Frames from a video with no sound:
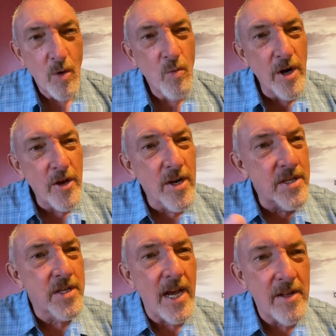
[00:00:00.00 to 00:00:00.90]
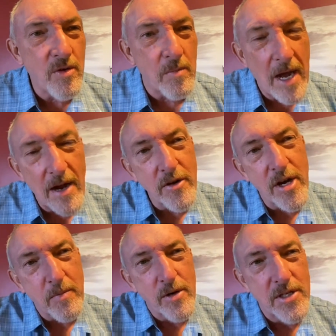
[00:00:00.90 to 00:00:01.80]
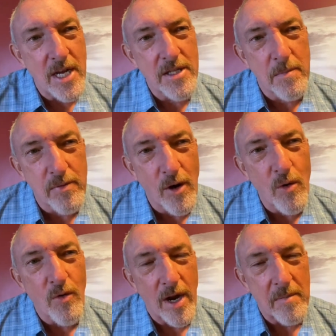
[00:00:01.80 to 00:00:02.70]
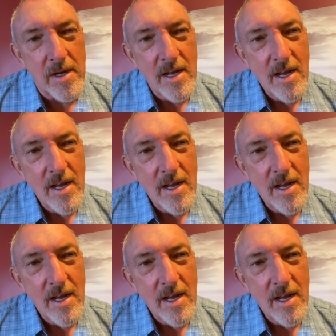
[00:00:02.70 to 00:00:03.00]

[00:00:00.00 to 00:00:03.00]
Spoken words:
What are you going to say to them? How are you going to present the program?